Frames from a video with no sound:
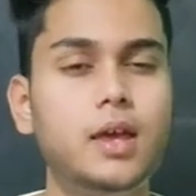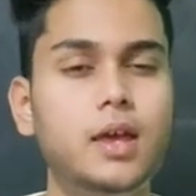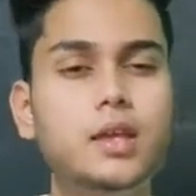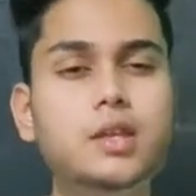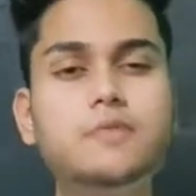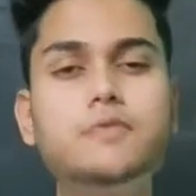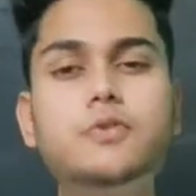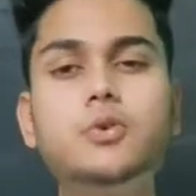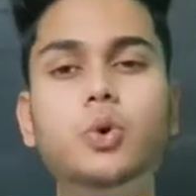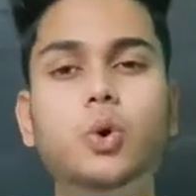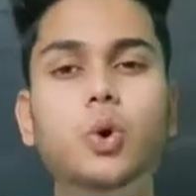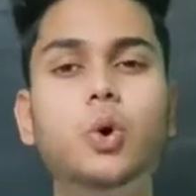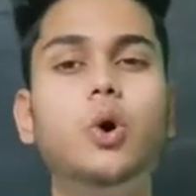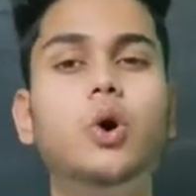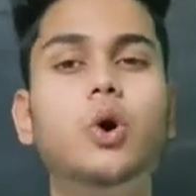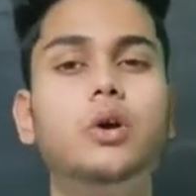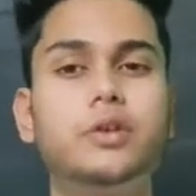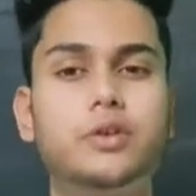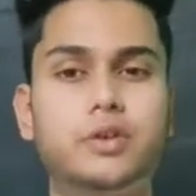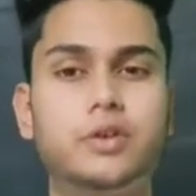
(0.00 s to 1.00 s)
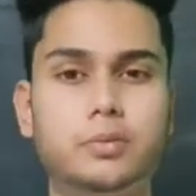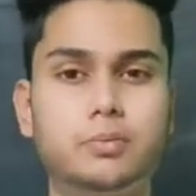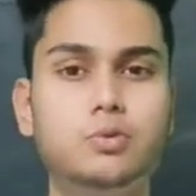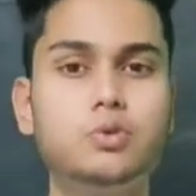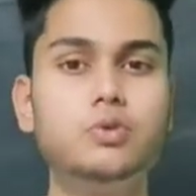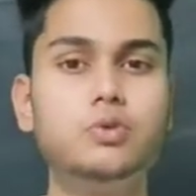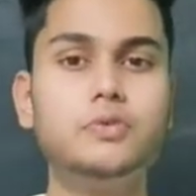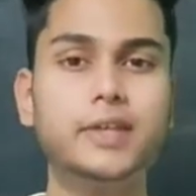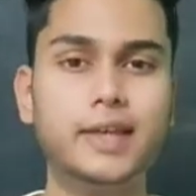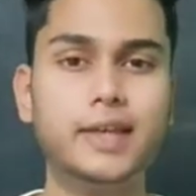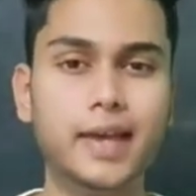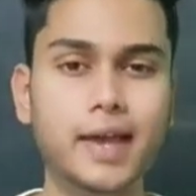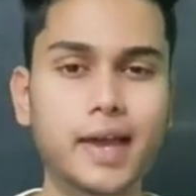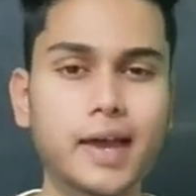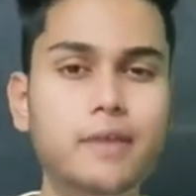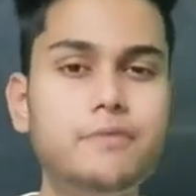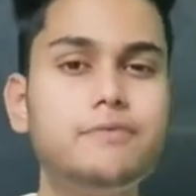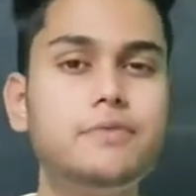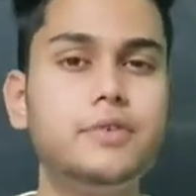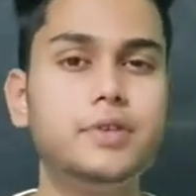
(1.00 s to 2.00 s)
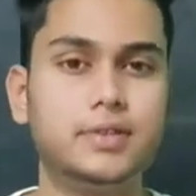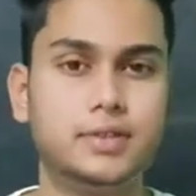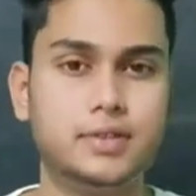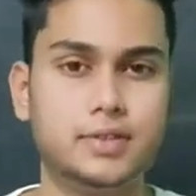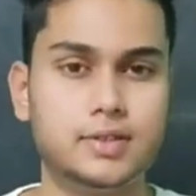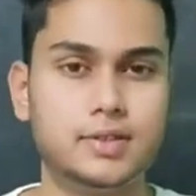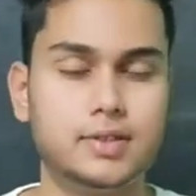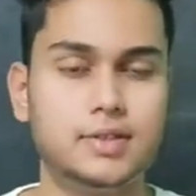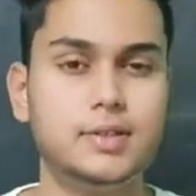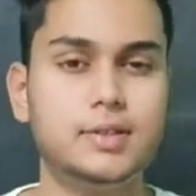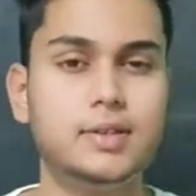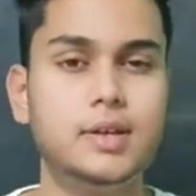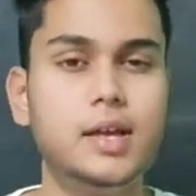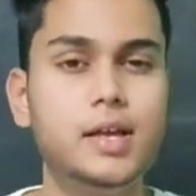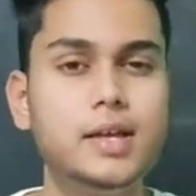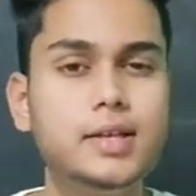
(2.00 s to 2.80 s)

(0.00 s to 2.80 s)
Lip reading: And if you go on removing everything,